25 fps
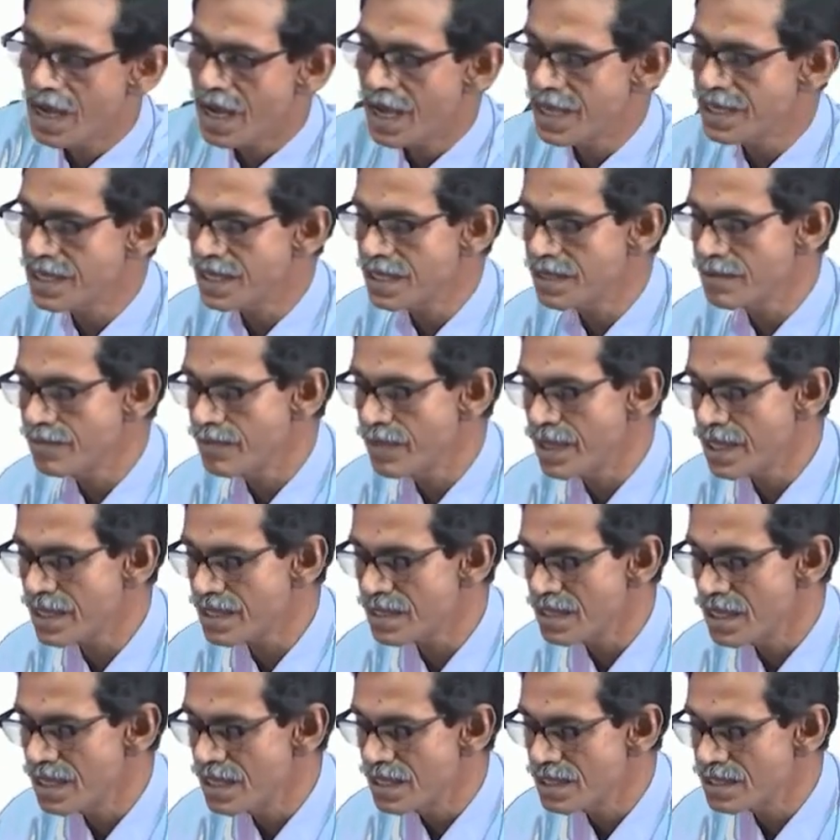
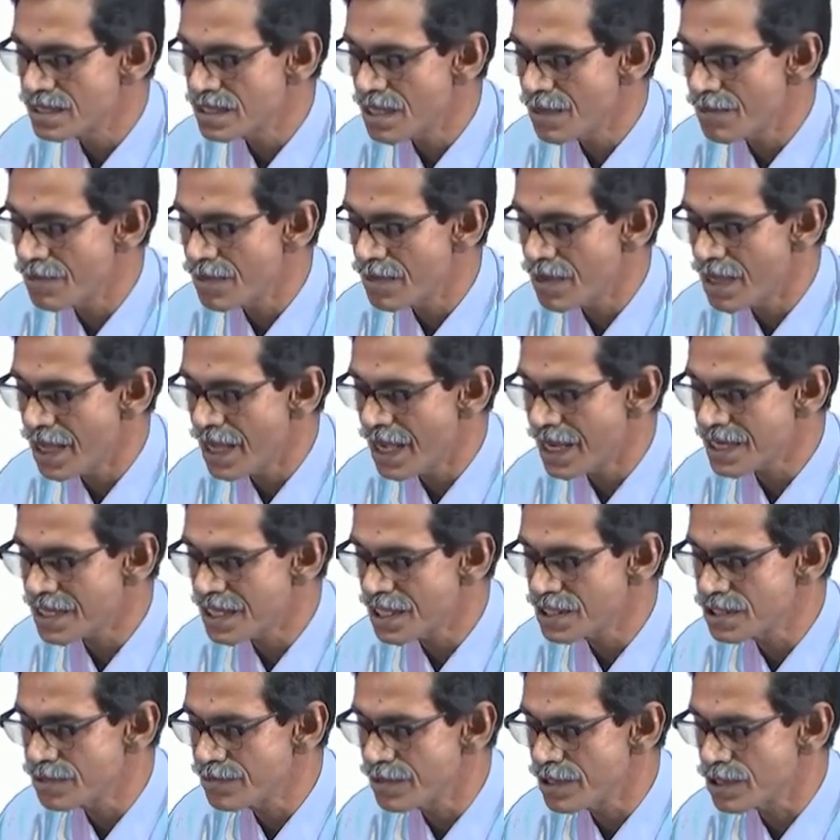
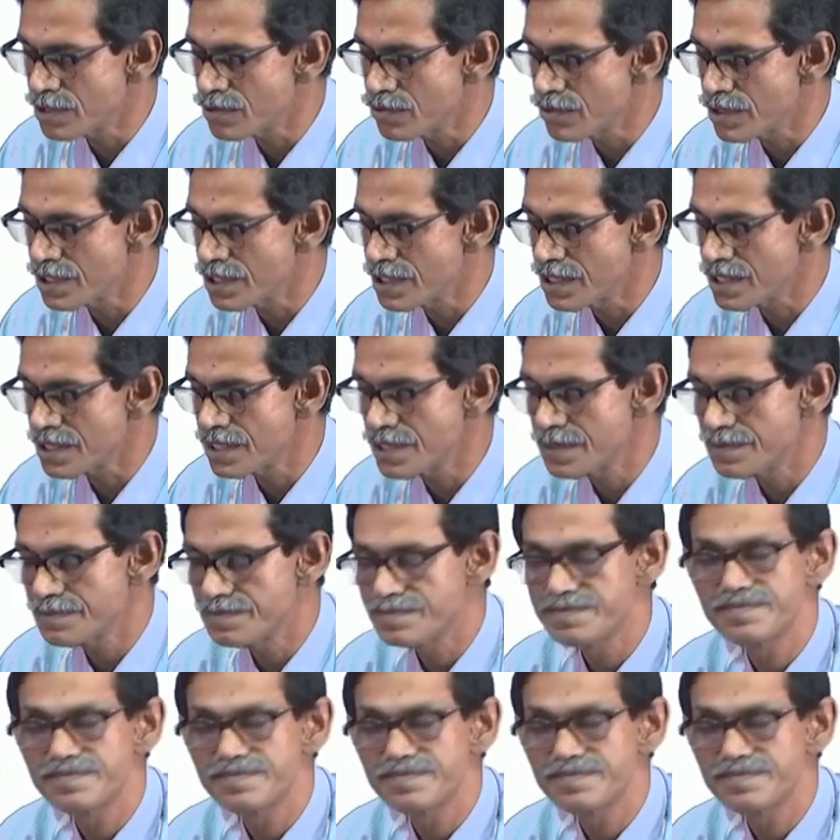attachment with it.